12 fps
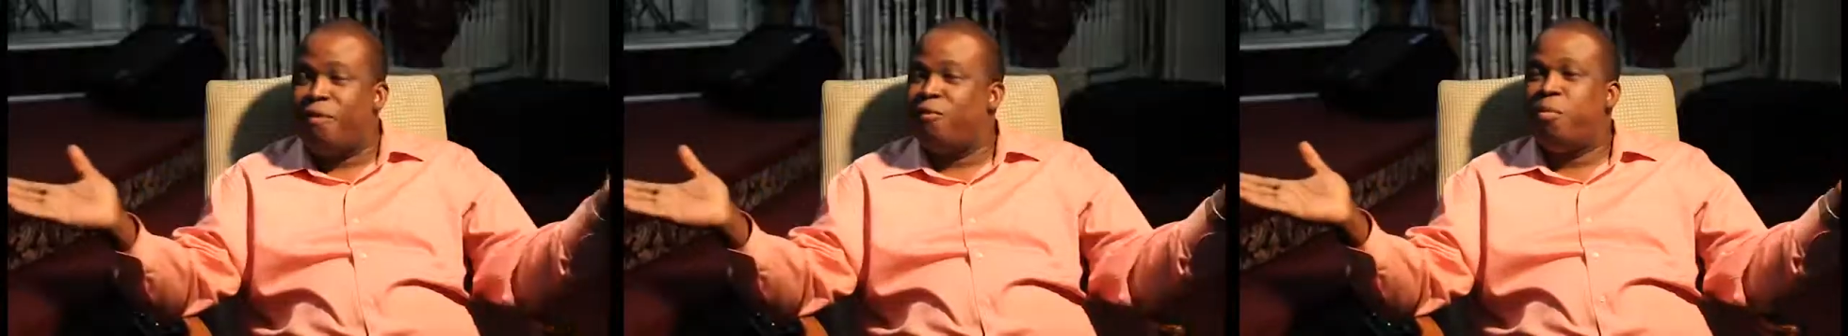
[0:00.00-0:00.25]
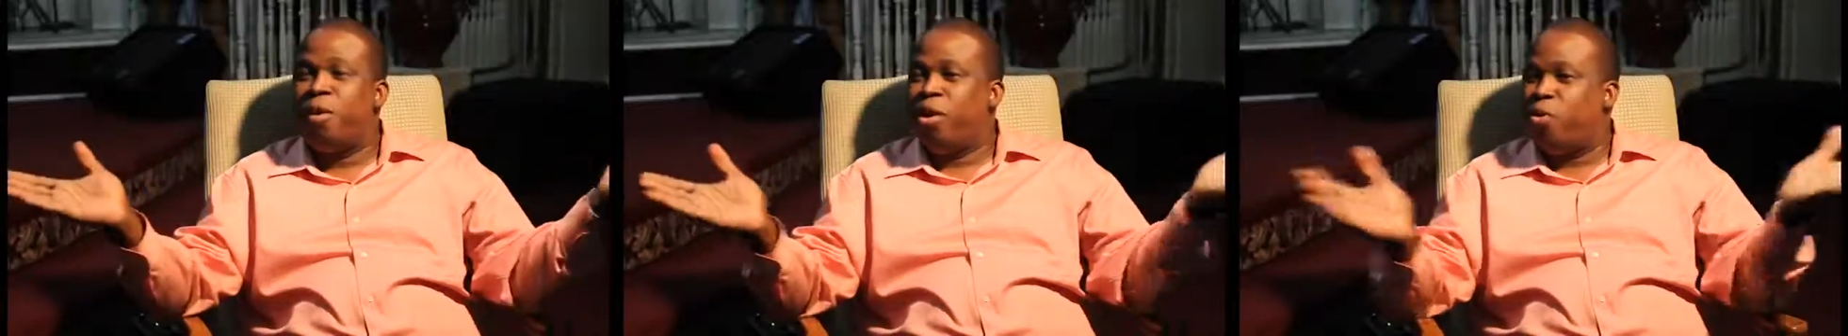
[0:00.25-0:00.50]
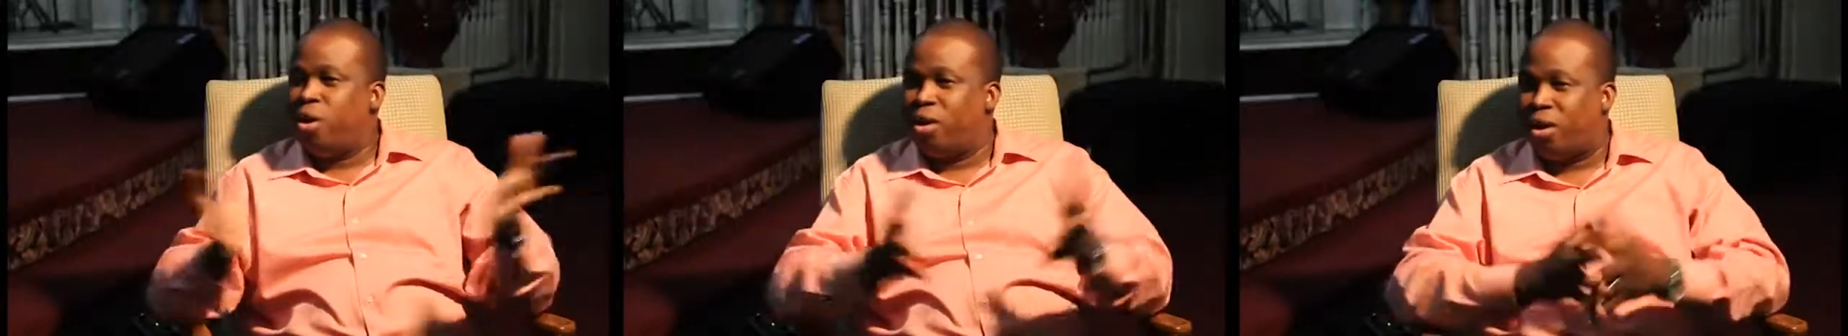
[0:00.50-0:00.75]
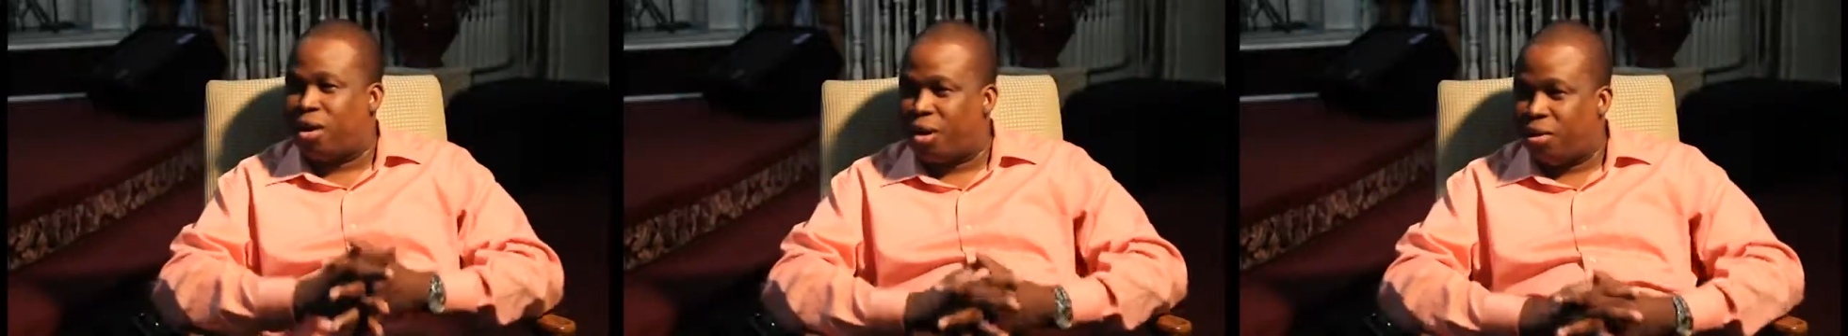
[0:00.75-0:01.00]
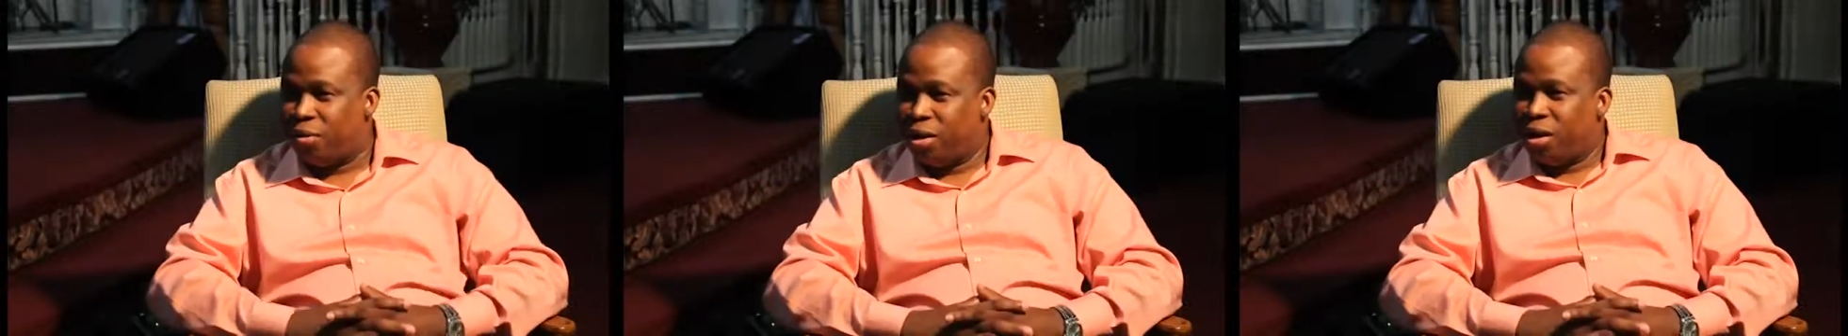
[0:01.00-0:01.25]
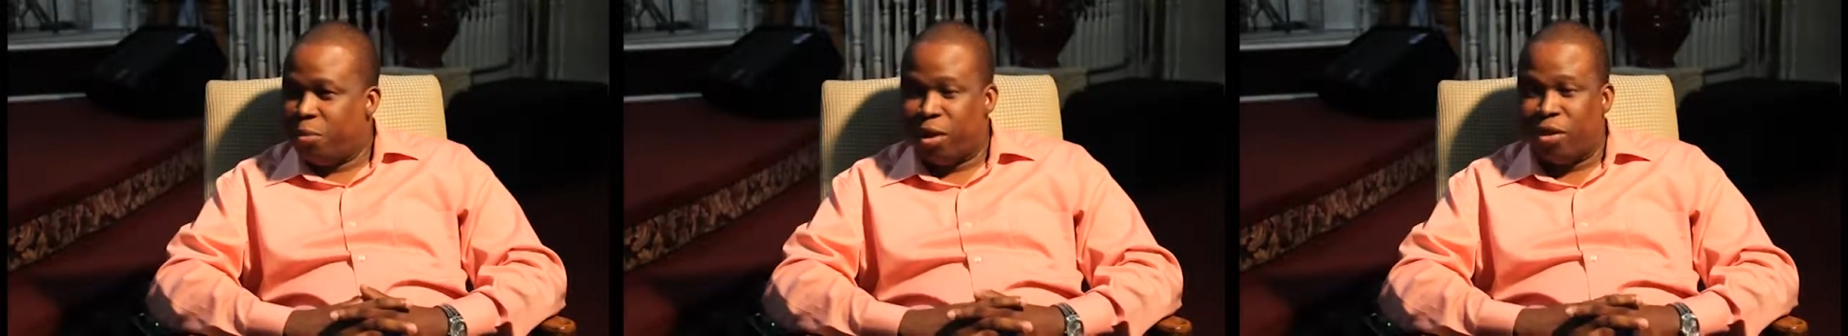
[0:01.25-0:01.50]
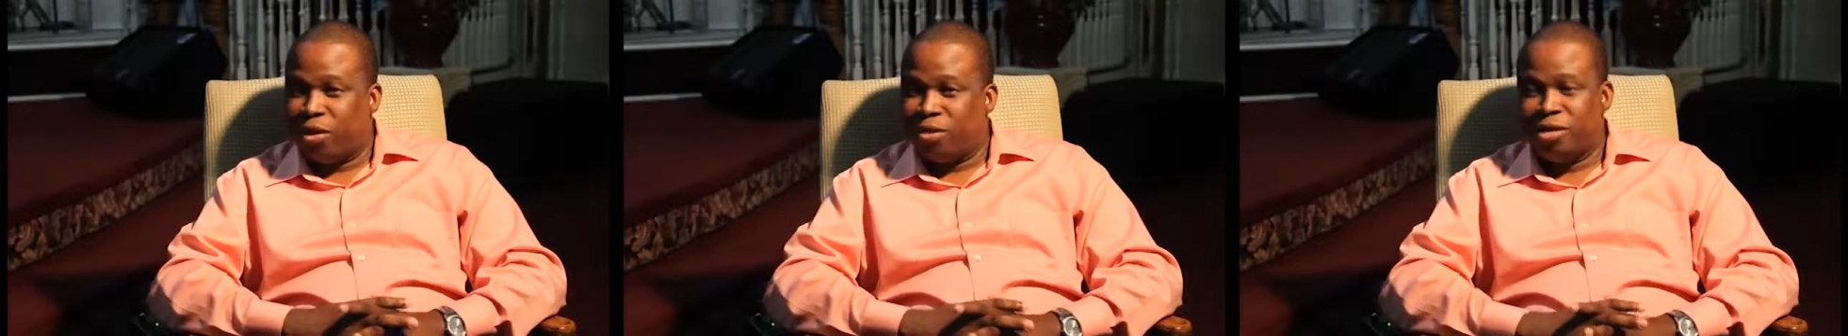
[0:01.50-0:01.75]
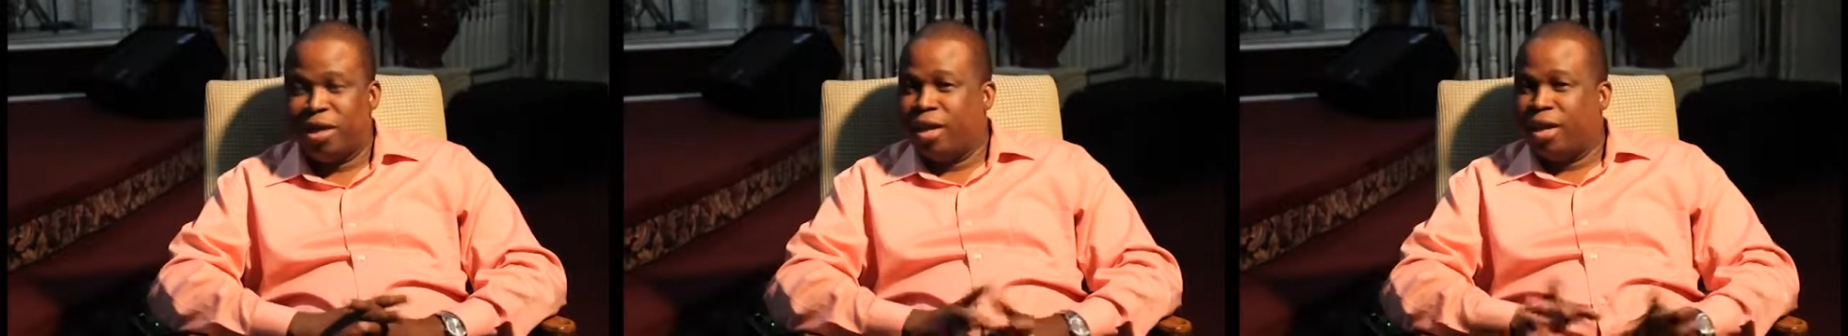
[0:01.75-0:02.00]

Everybody want to come because